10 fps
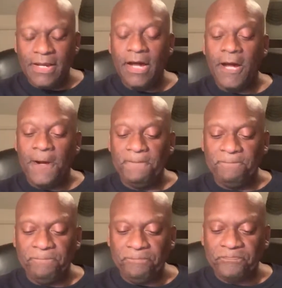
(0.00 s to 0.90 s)

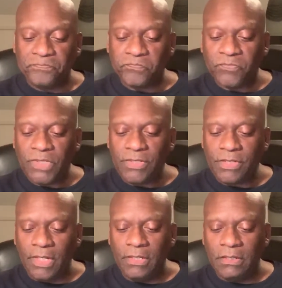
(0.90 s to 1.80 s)
Um,
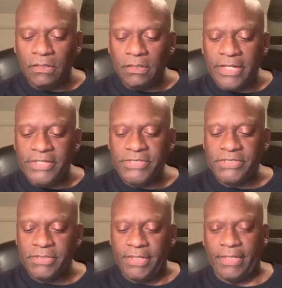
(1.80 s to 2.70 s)

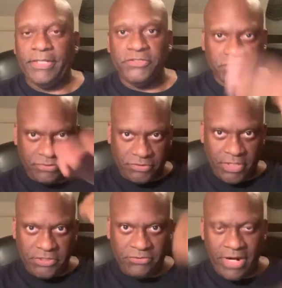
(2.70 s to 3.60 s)
Hennessy's there's your so
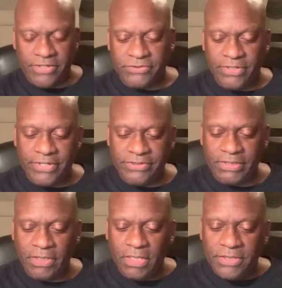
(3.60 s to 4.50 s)
there's your answer,
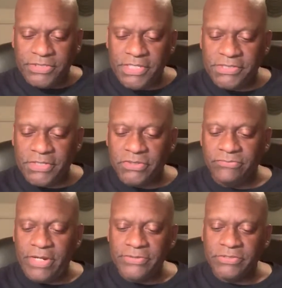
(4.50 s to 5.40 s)
Hennessy. Chi says the
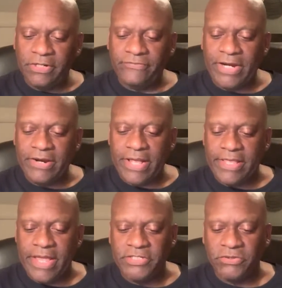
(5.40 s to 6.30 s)
Raiders could have hired
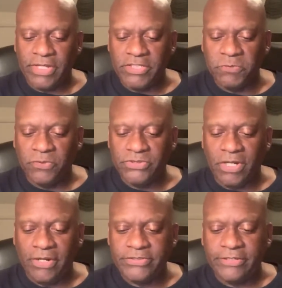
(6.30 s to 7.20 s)
the HOK sports
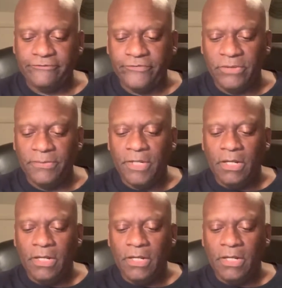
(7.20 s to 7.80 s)
architect firm.